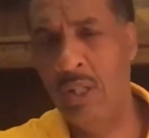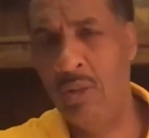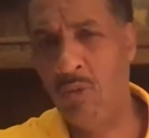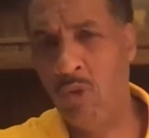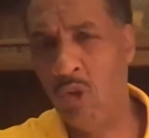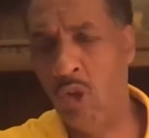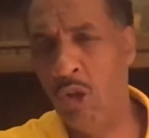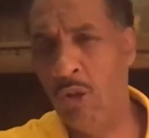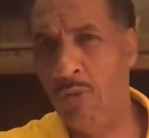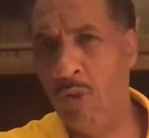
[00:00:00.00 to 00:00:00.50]

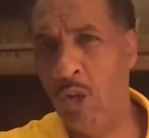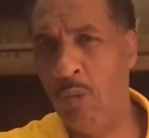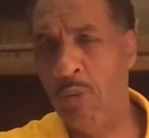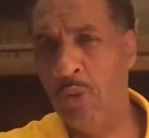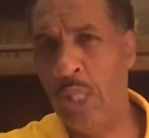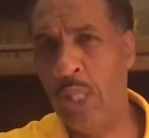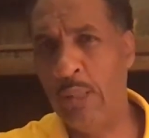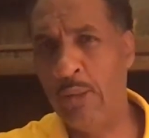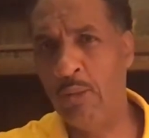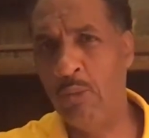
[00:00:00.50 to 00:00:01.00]

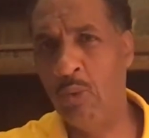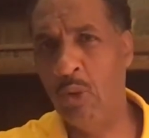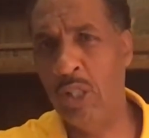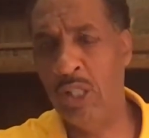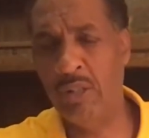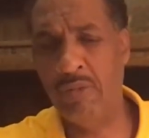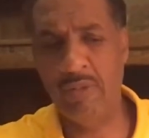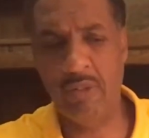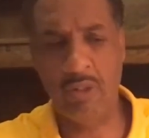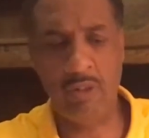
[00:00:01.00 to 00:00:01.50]
Romans chapter
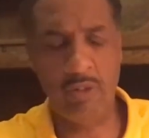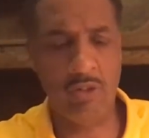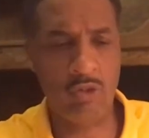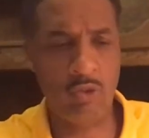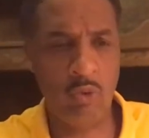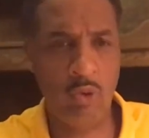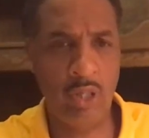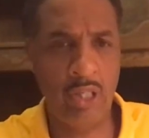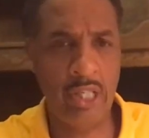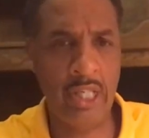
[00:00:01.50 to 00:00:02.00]
1 and verse
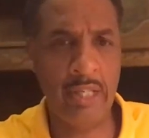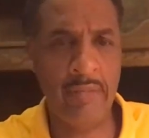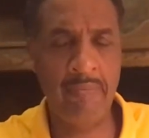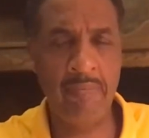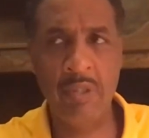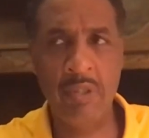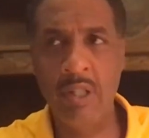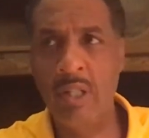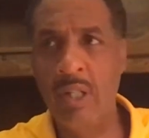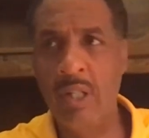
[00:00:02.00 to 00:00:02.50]
20,
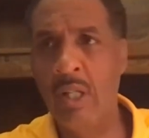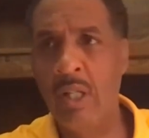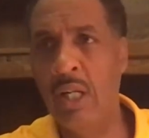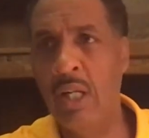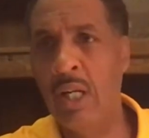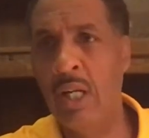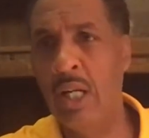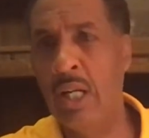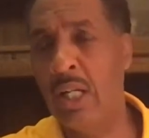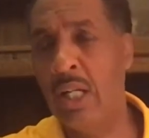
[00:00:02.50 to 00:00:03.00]

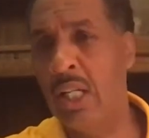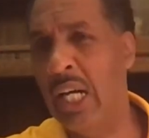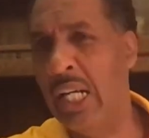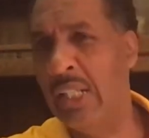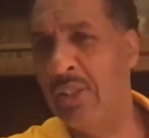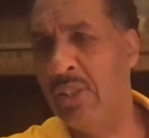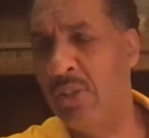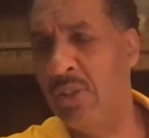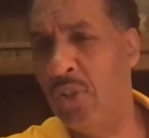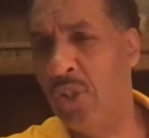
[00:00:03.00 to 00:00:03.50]
uh,
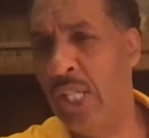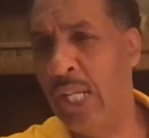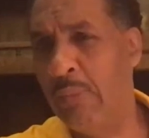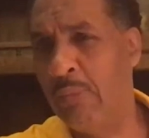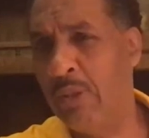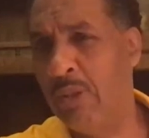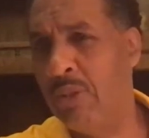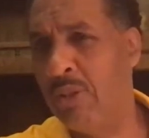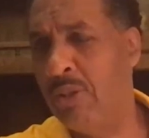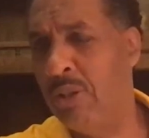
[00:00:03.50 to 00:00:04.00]
Colossians
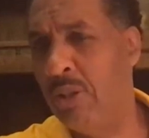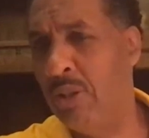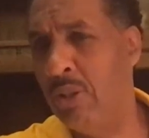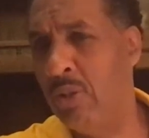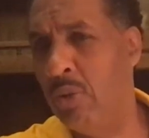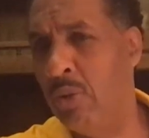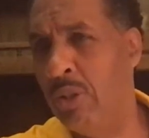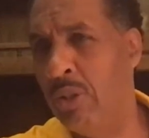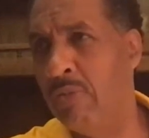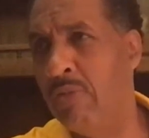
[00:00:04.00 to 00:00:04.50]
chapter
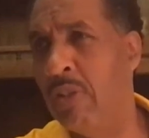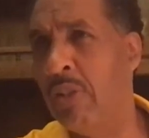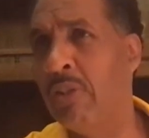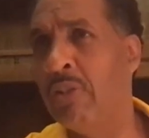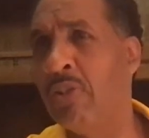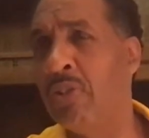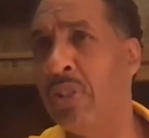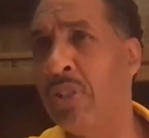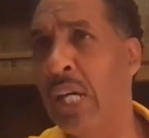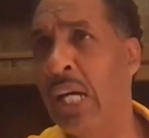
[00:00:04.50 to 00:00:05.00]
2 and
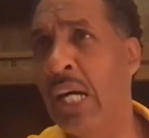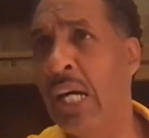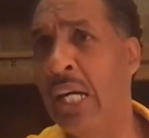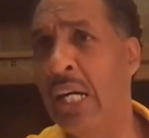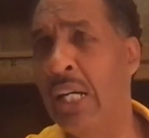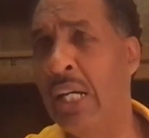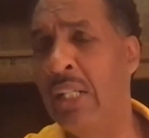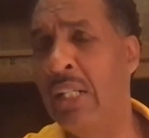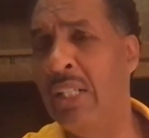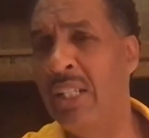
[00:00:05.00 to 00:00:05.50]
verse
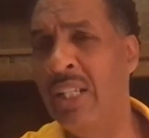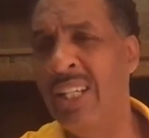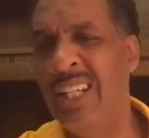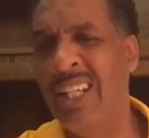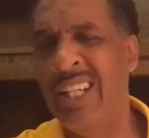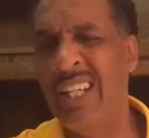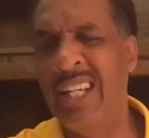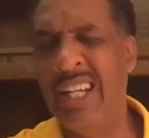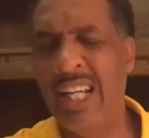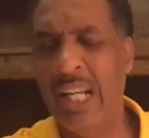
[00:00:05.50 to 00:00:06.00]
9,
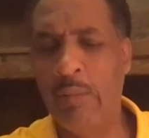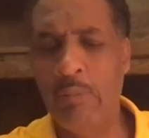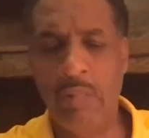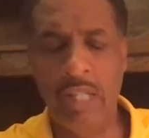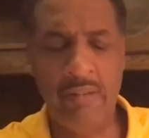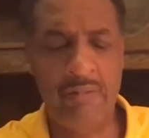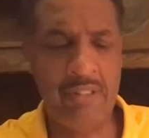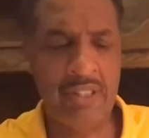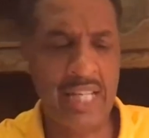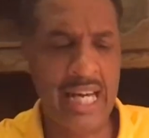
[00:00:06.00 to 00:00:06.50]
and I
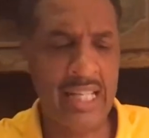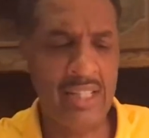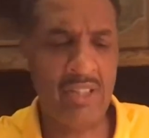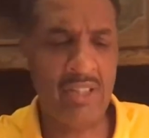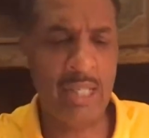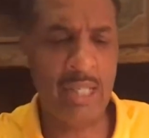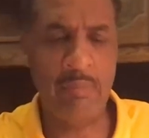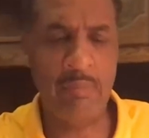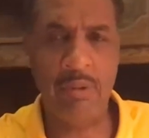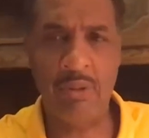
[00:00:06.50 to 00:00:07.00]
believe it's
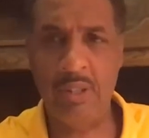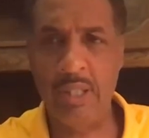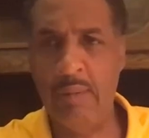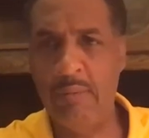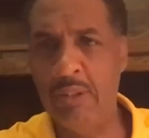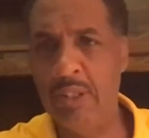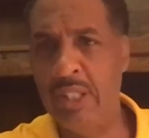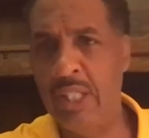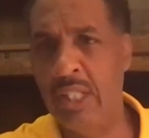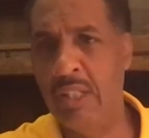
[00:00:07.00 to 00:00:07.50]
Acts chapter
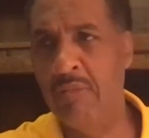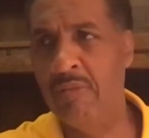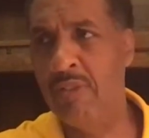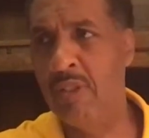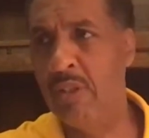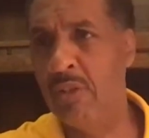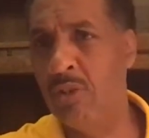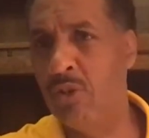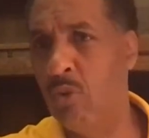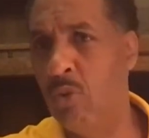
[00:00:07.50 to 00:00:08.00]
17 and
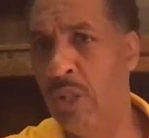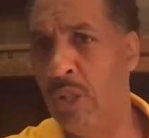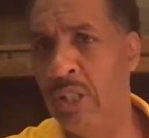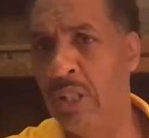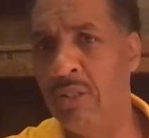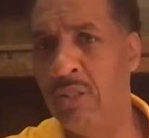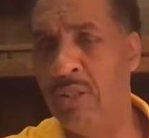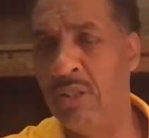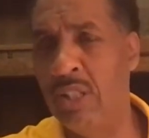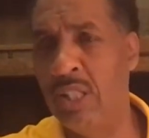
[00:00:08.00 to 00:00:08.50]
verse
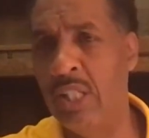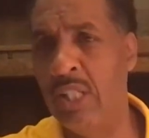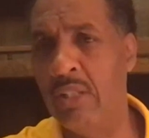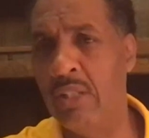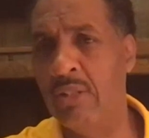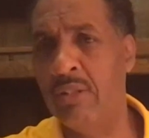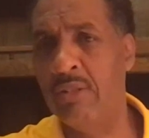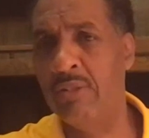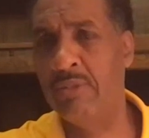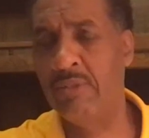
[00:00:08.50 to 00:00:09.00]

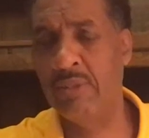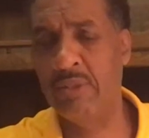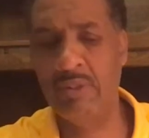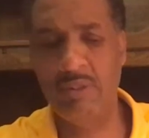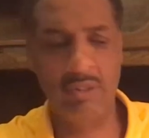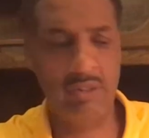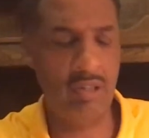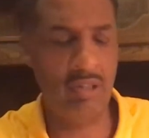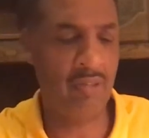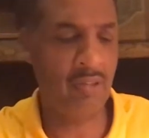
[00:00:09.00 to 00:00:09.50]
26.
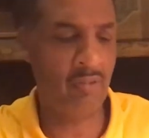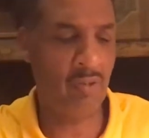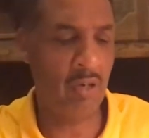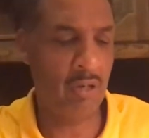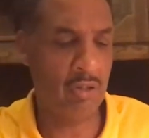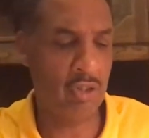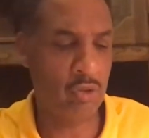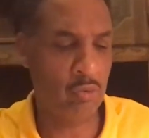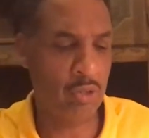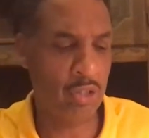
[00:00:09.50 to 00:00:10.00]
So if I'm
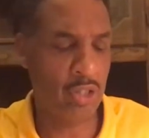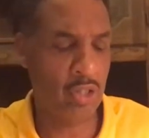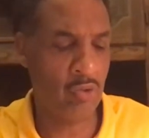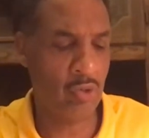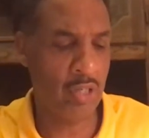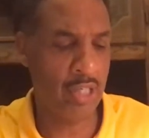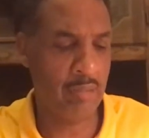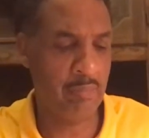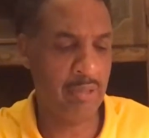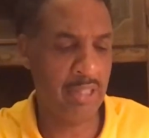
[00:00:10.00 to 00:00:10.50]
wrong, someone
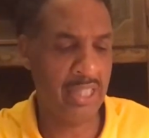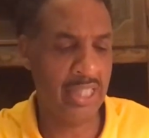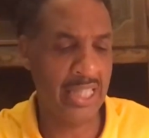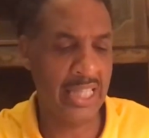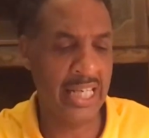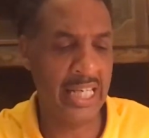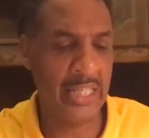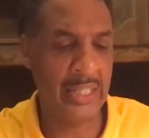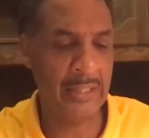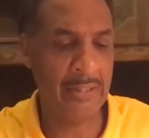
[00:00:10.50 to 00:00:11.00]
correct me
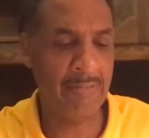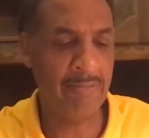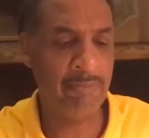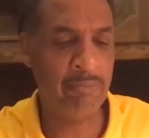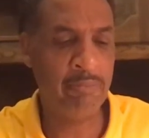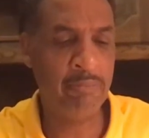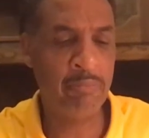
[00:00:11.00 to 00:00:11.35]
later.